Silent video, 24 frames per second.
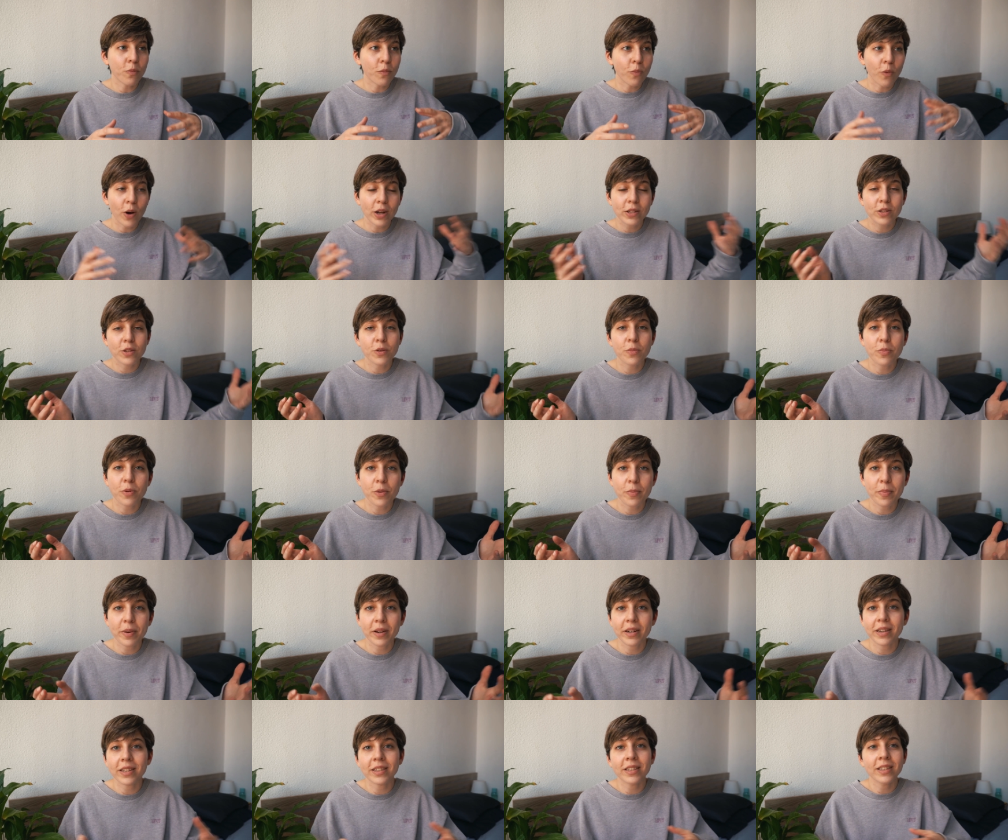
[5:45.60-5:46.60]
what to
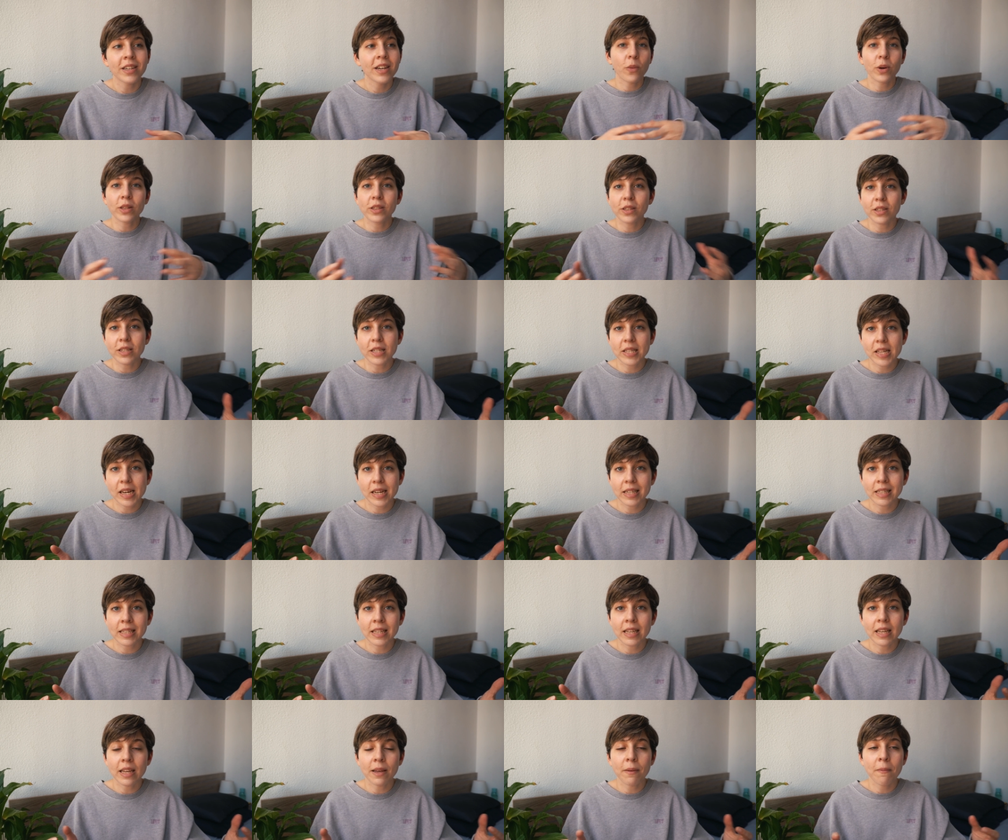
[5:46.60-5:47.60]
prepare, what to
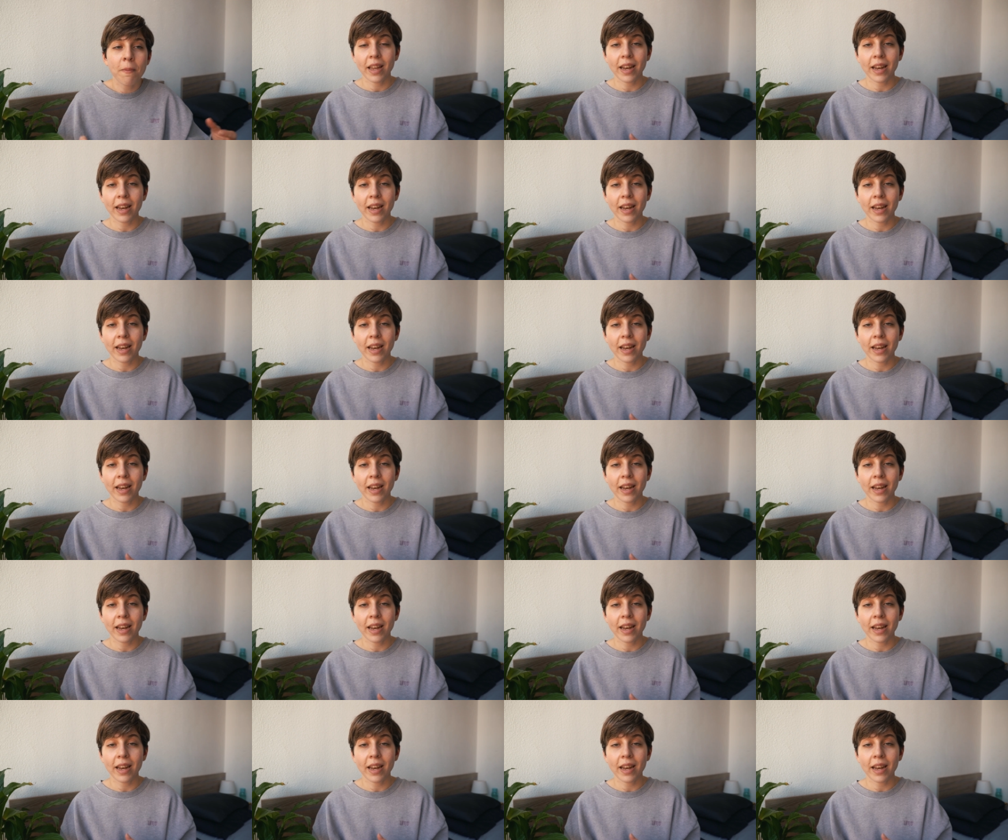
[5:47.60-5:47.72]
study.